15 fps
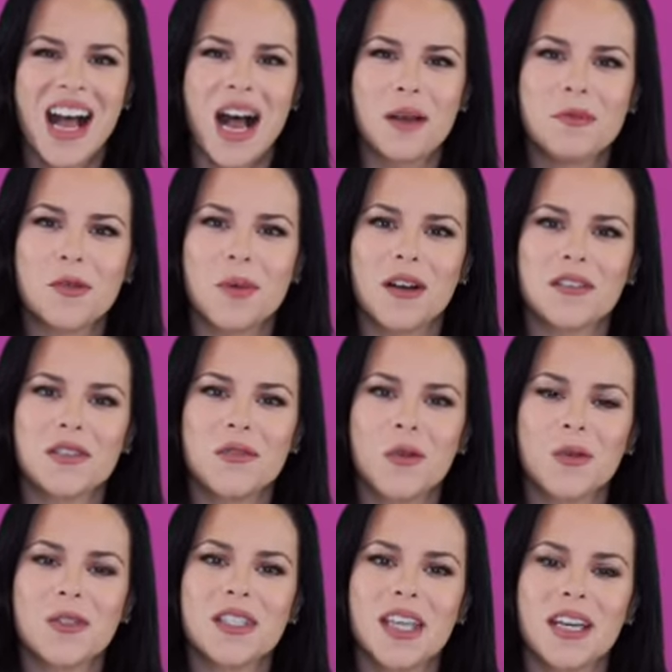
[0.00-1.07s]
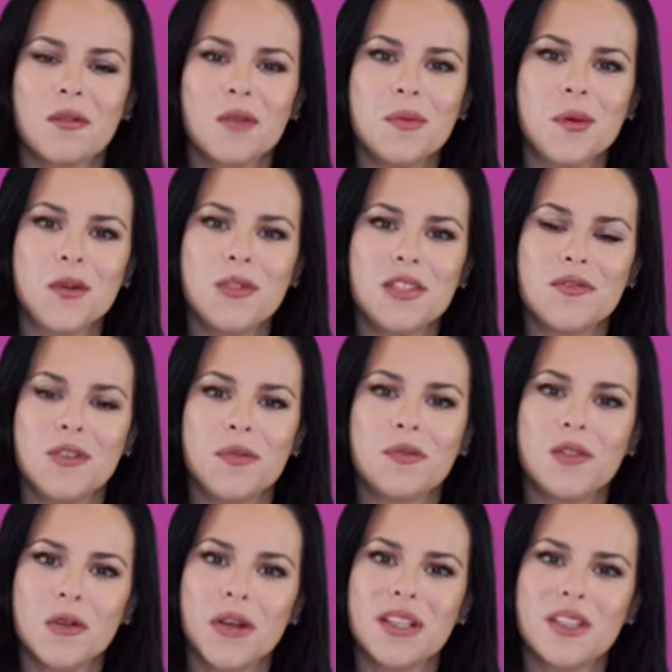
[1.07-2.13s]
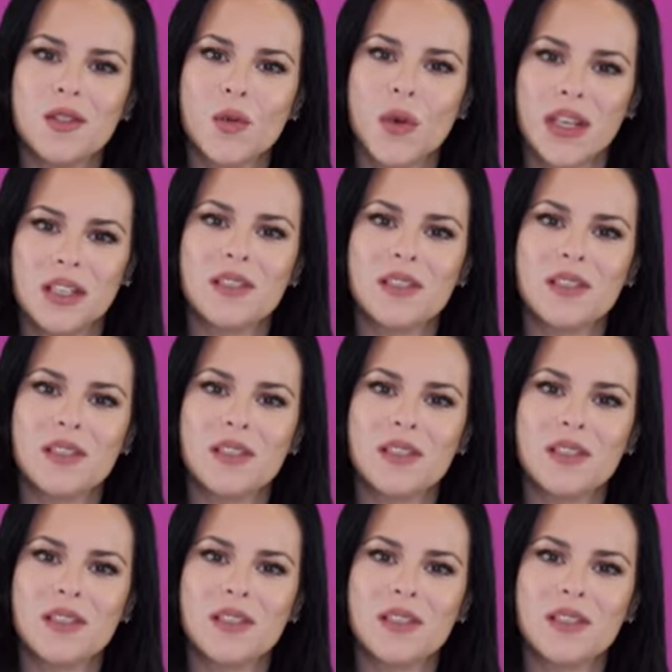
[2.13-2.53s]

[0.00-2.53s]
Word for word: I'm Tupac, of course. Like and repost if you enjoyed this quick